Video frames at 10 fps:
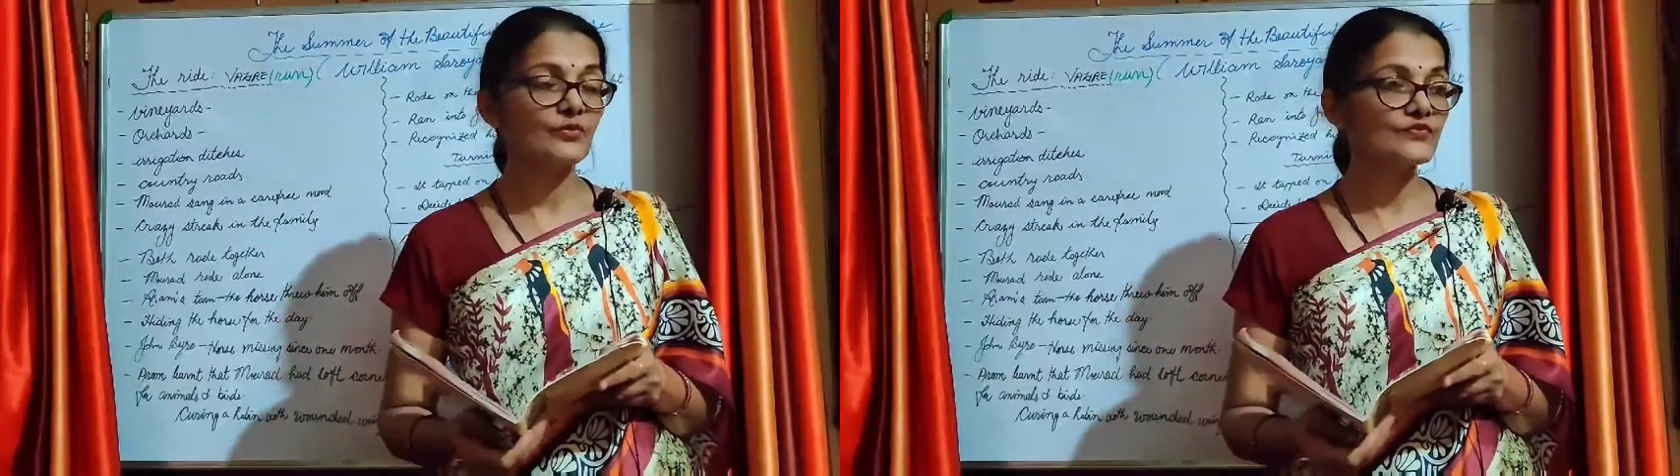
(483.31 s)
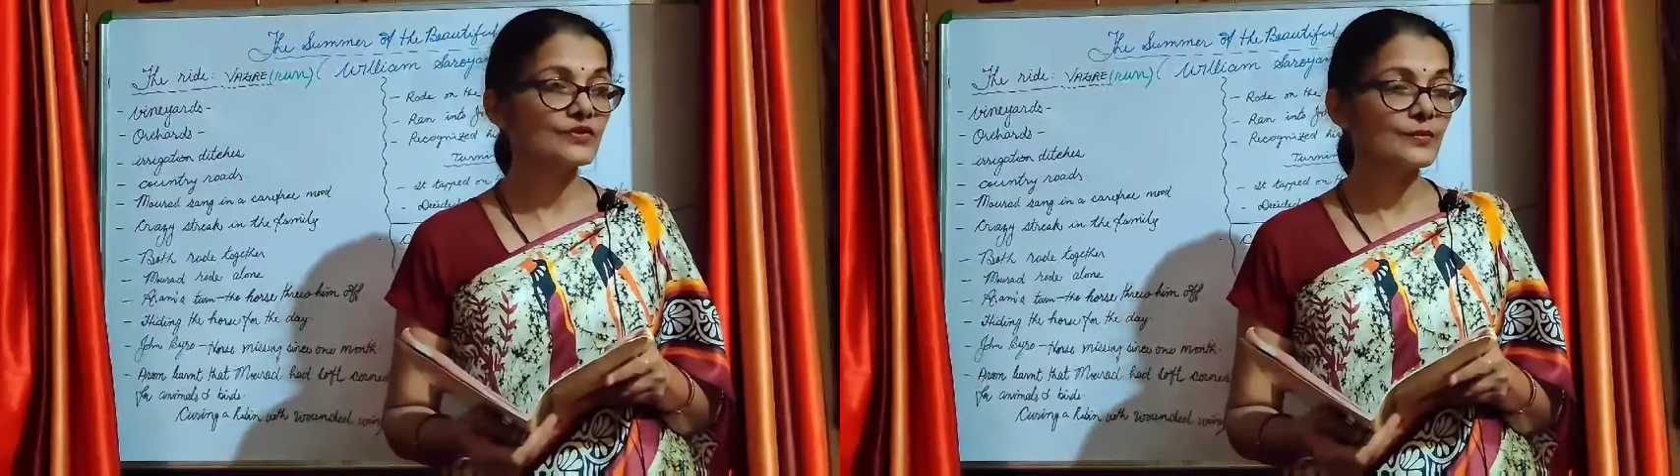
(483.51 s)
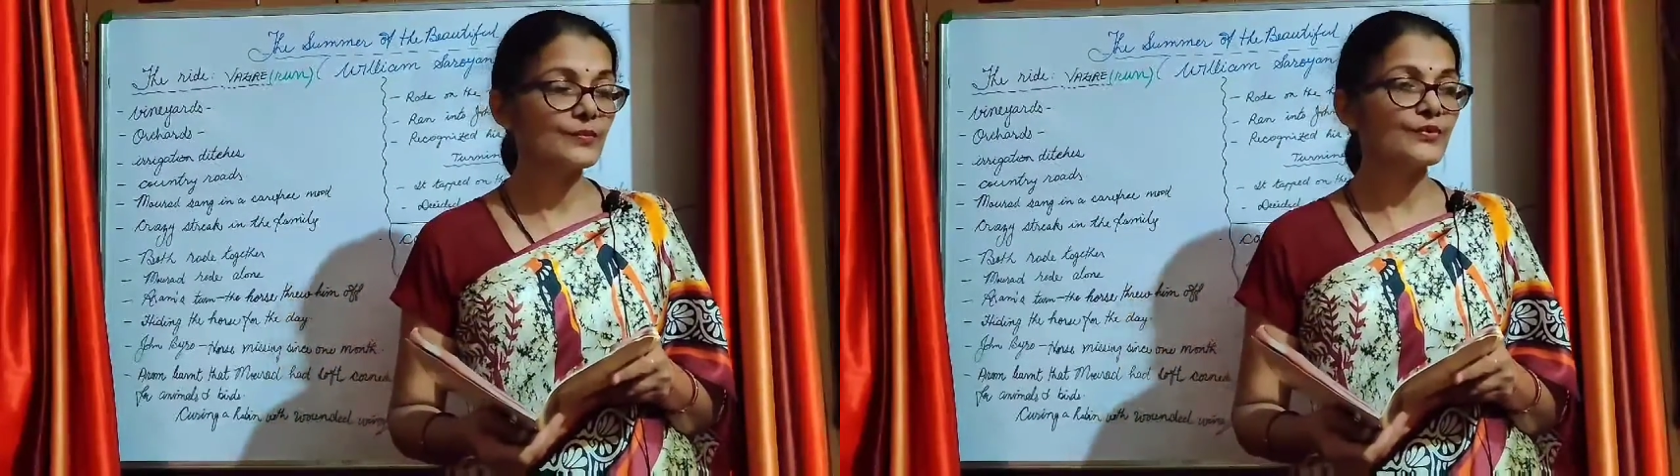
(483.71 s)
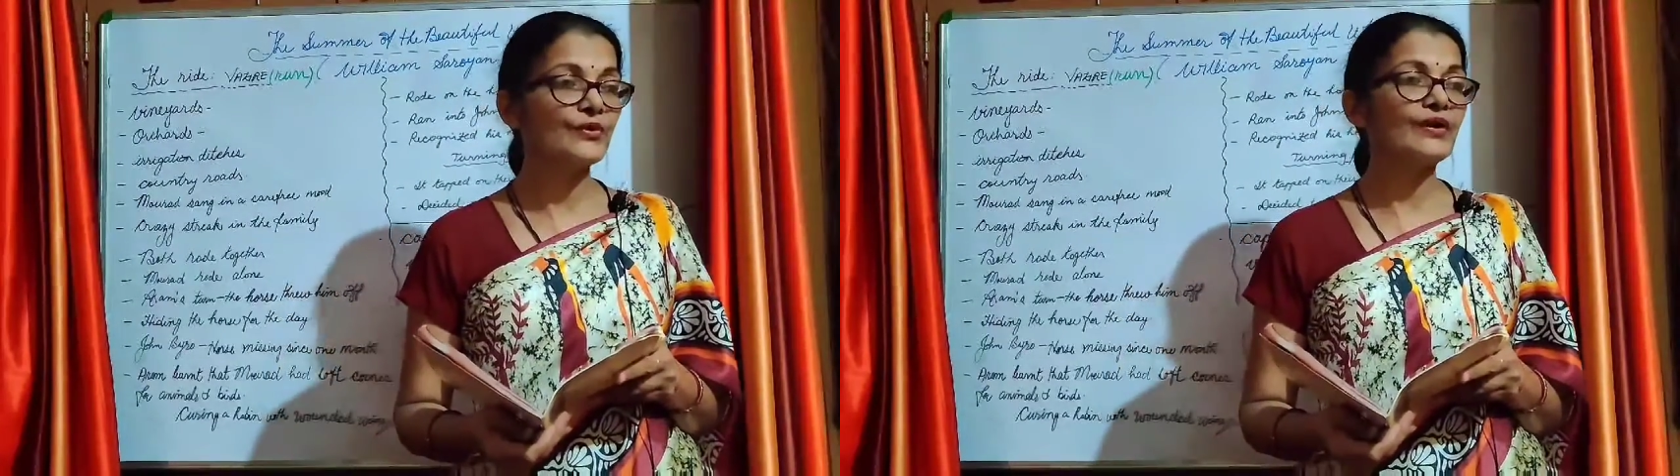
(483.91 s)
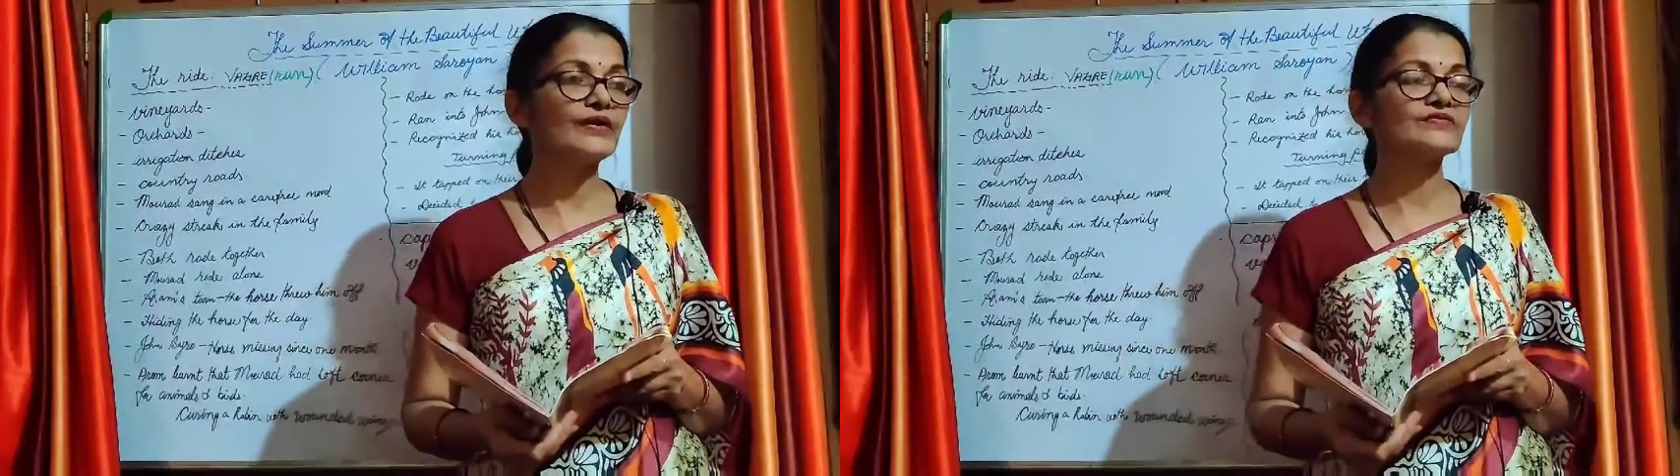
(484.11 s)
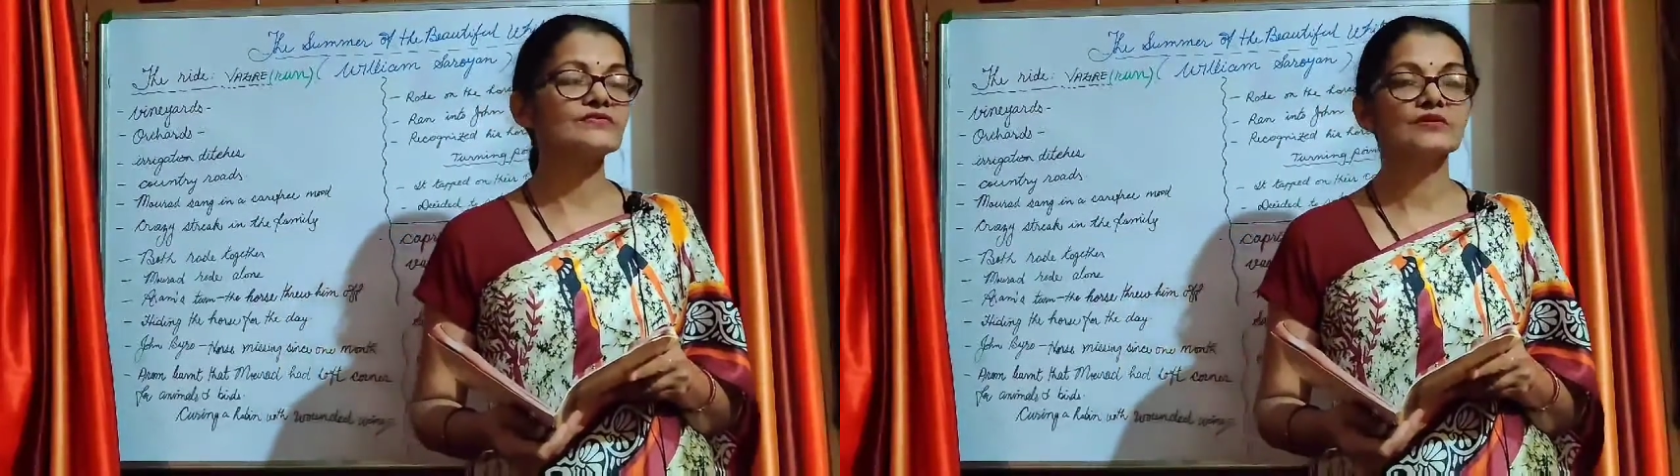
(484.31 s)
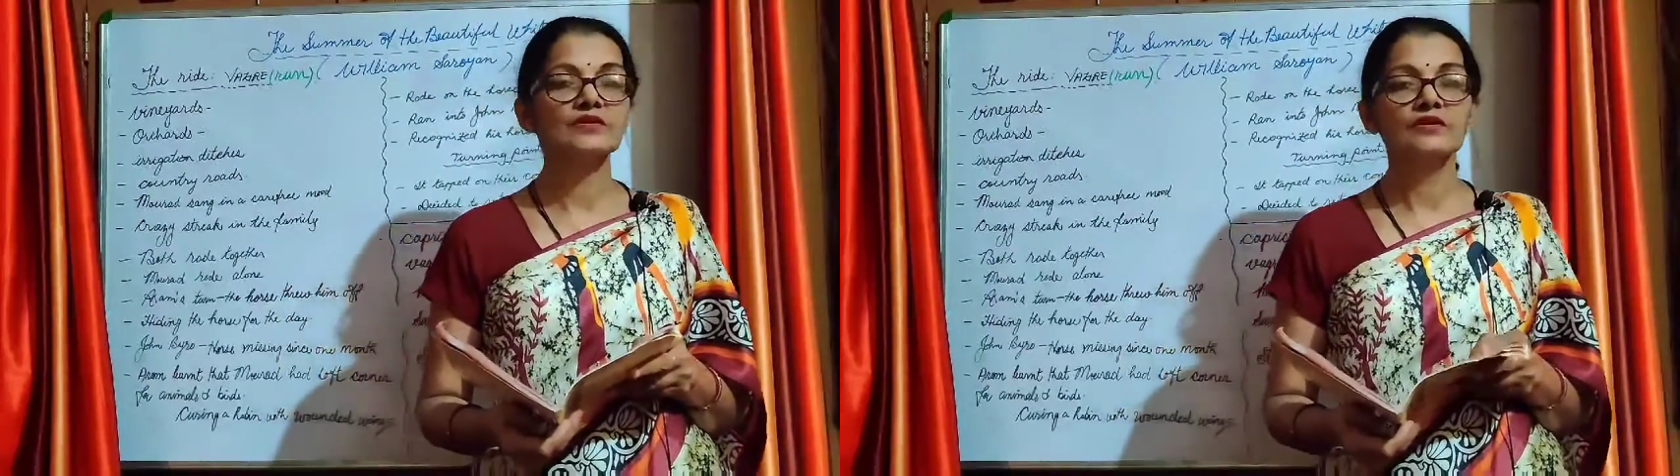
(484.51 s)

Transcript: He was surprised